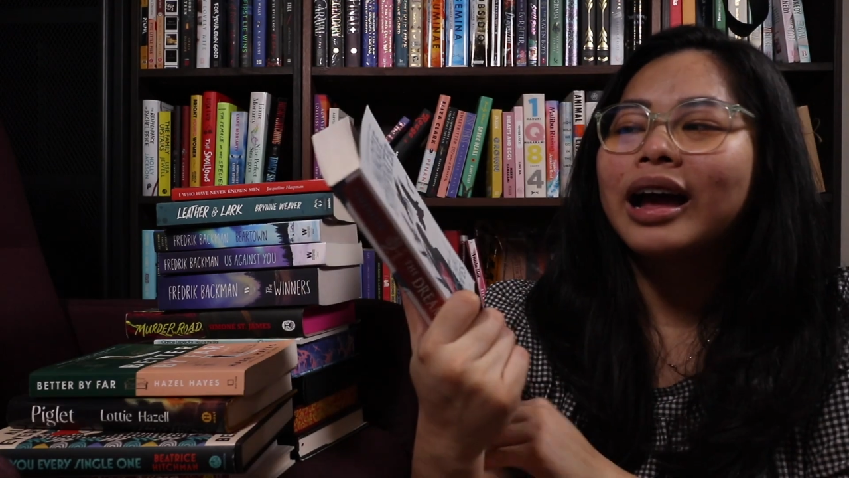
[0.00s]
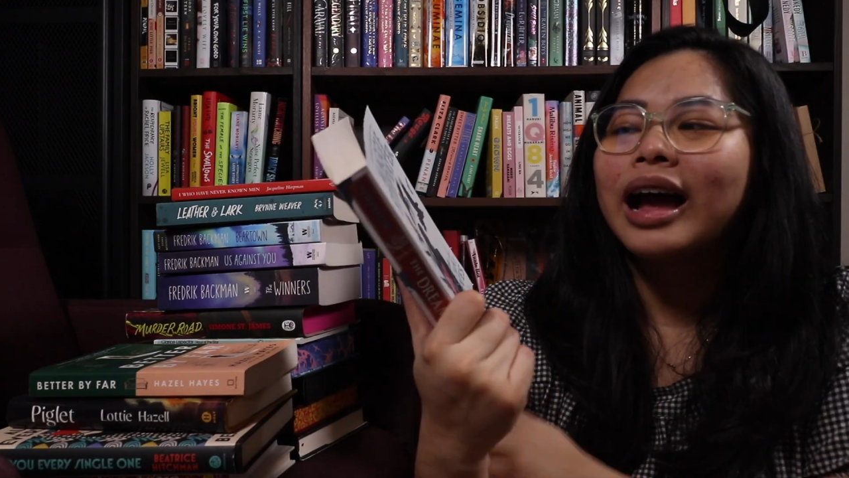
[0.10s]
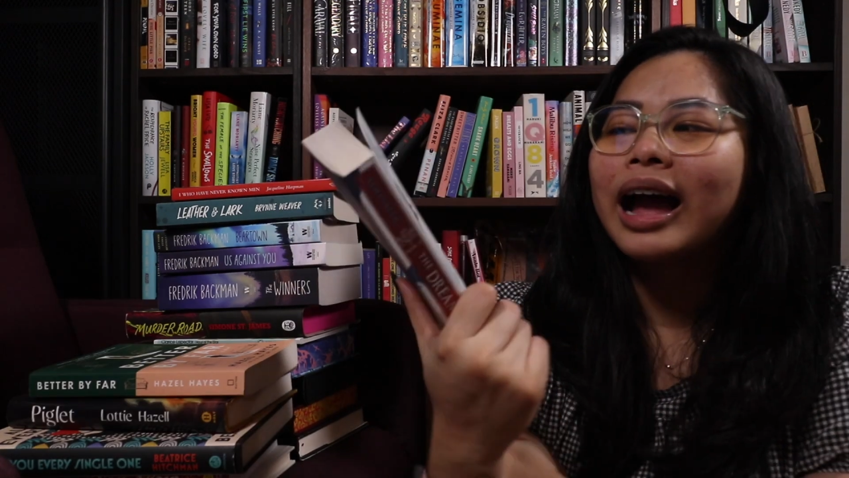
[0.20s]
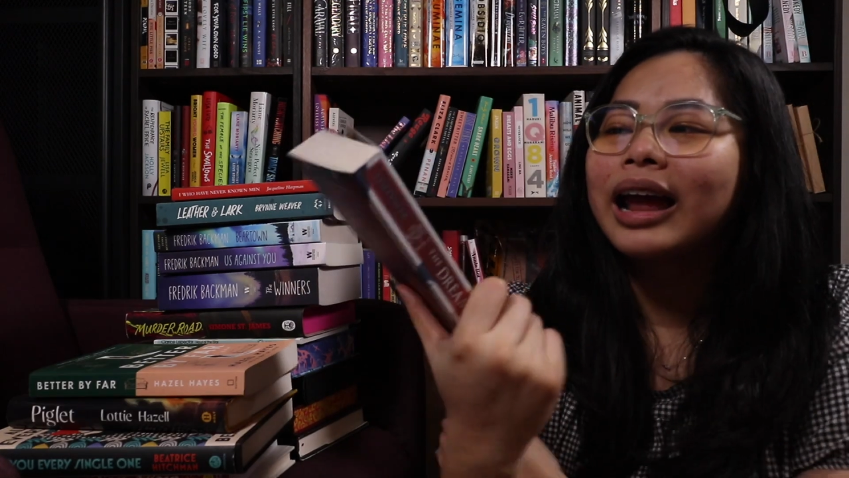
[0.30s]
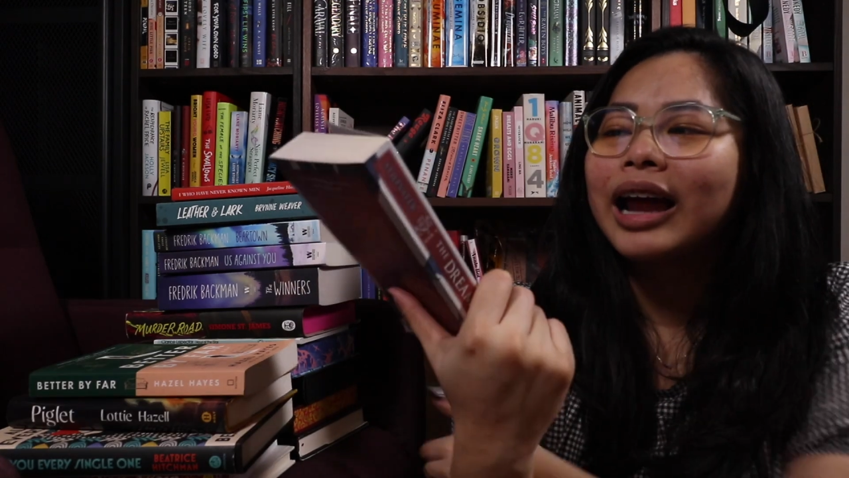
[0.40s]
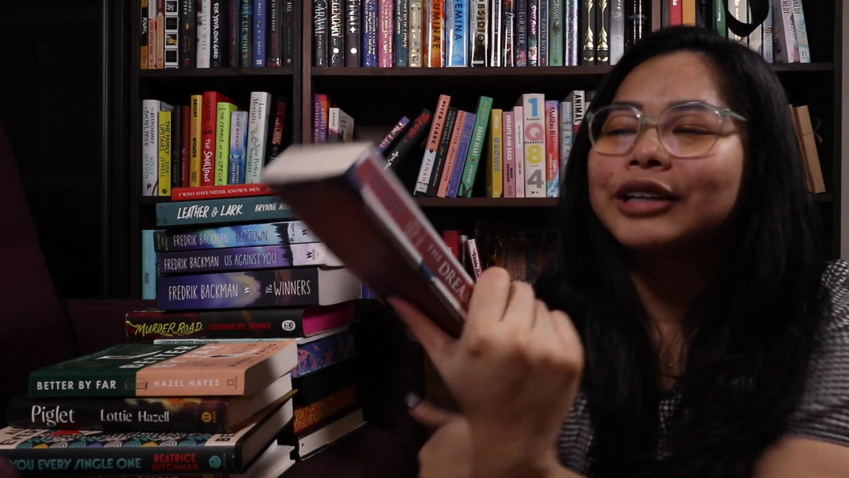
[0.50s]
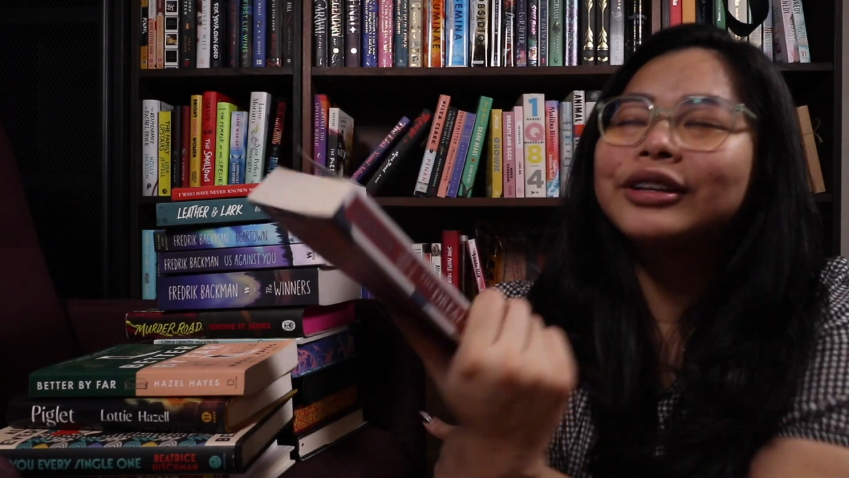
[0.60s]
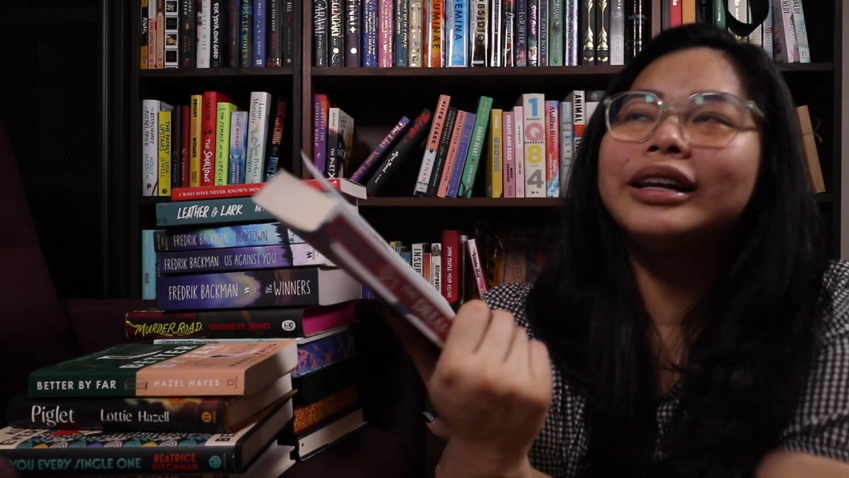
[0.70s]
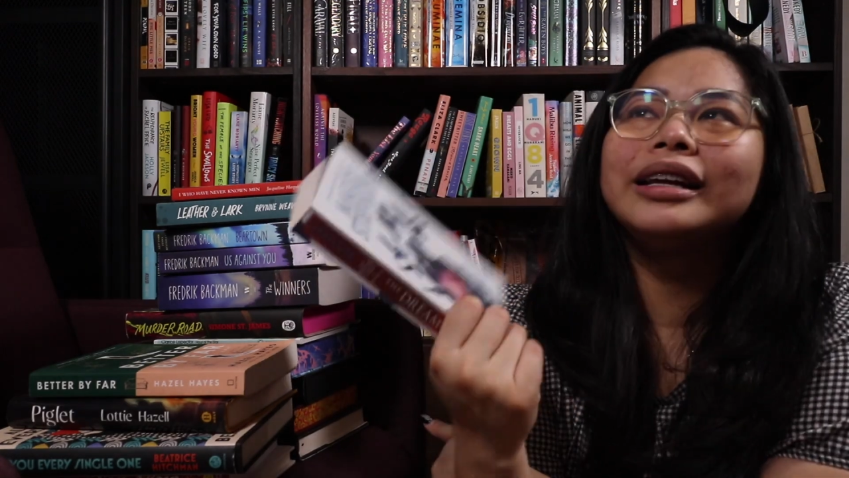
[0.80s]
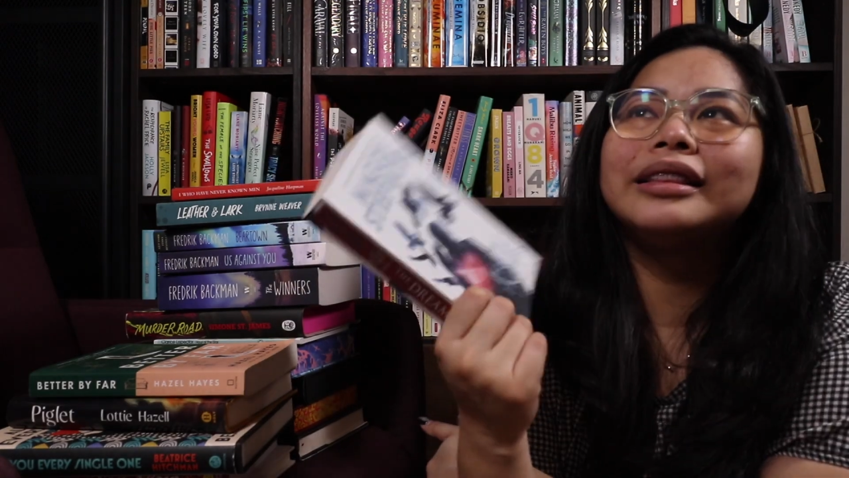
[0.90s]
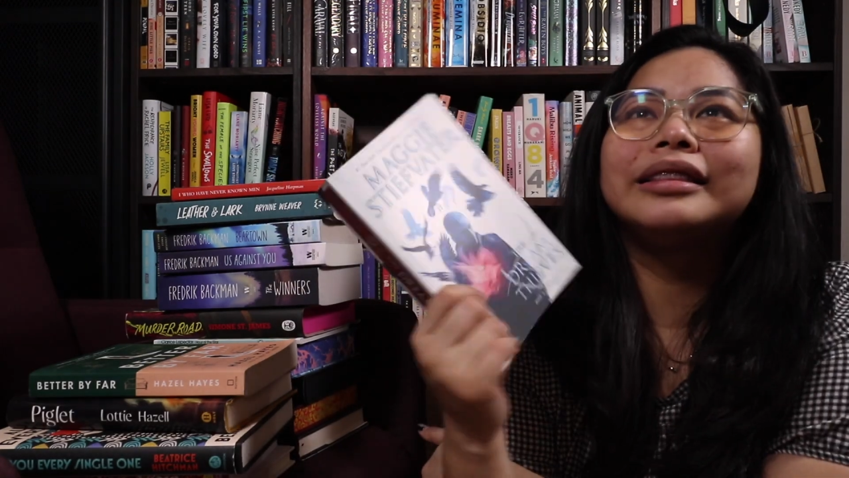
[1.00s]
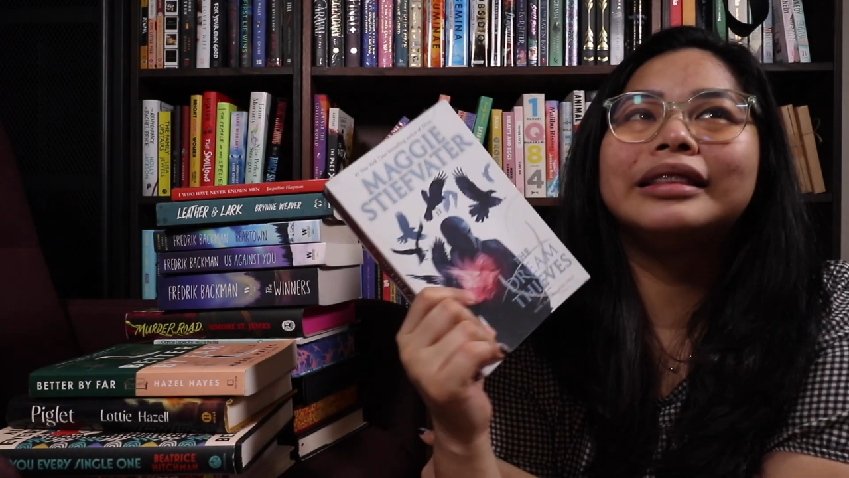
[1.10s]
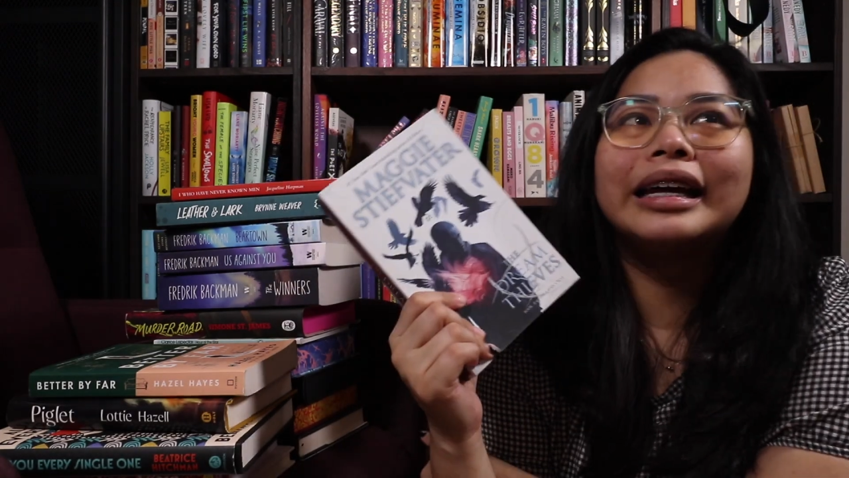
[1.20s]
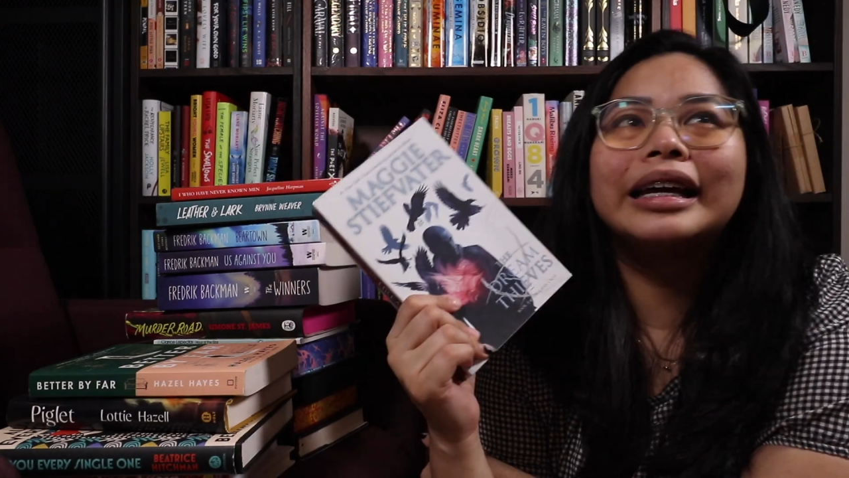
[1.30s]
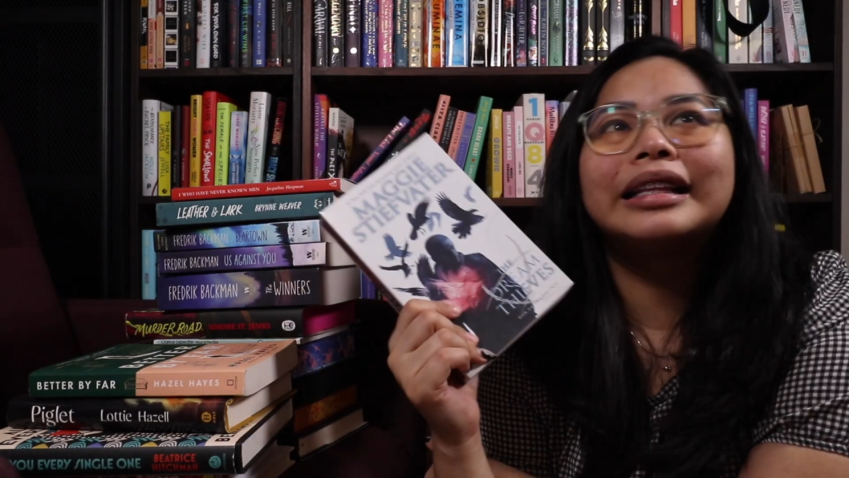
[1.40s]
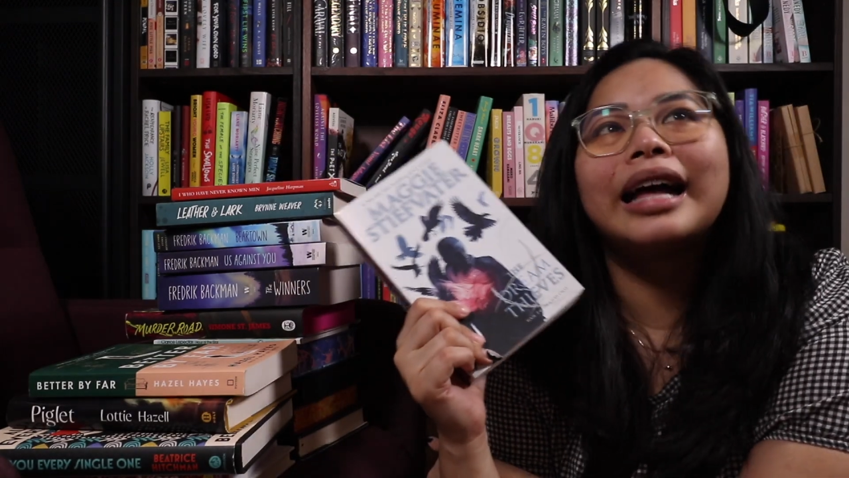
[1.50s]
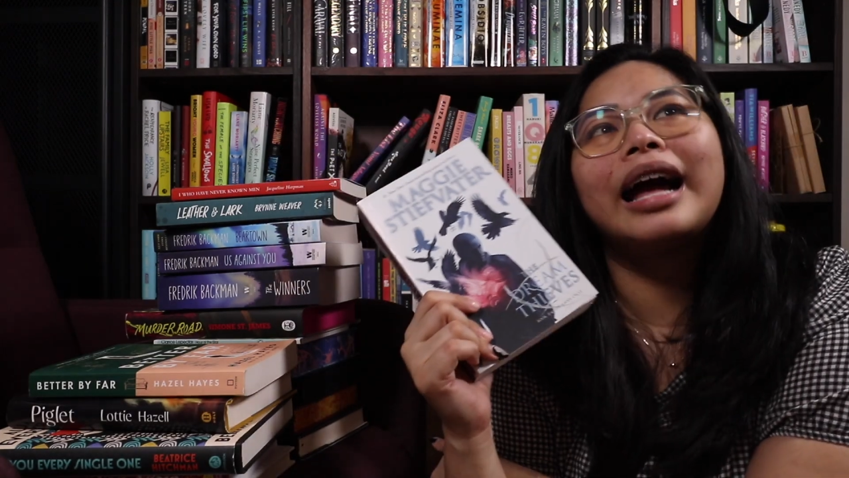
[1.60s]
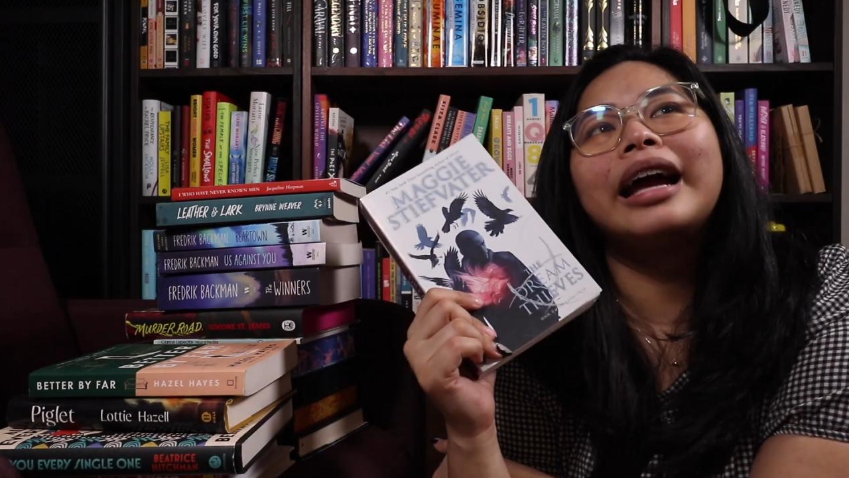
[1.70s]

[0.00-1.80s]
I actually did